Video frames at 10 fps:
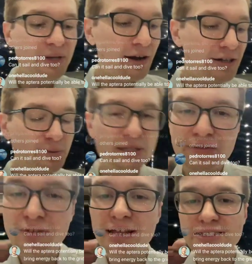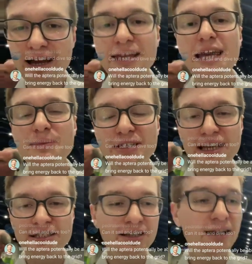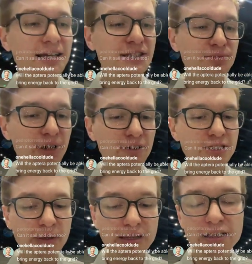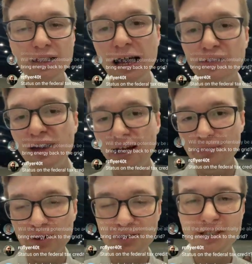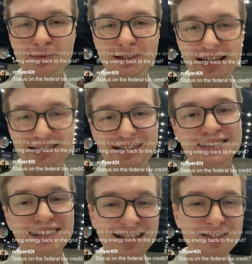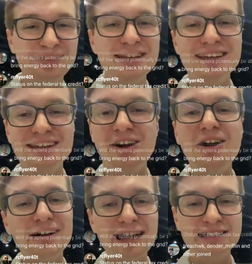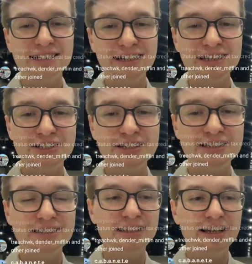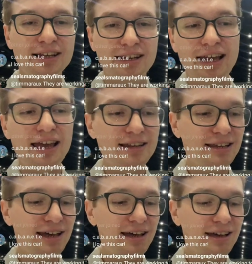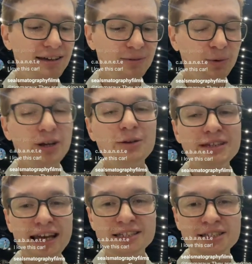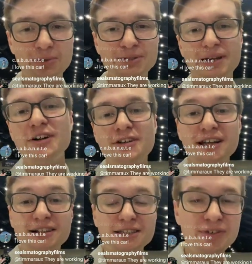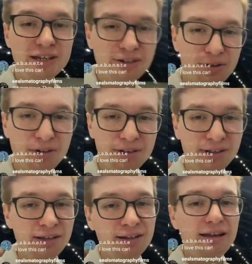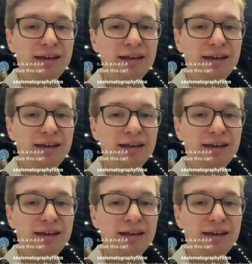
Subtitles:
Aptera specifically has not yet been tested on icy roads, but the Alape hub motors have been tested extensively in all kinds of conditions. And we're going to be testing once we have our Delta vehicle